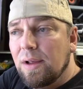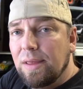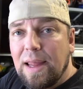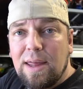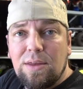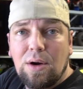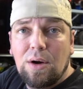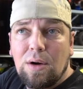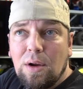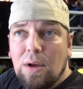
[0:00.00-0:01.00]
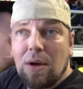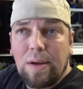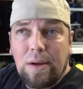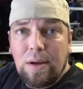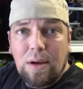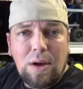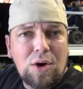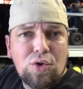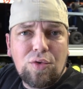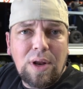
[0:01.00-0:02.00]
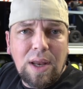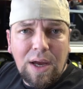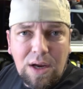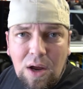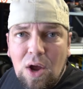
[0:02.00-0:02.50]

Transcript: leather, uh, acrylic,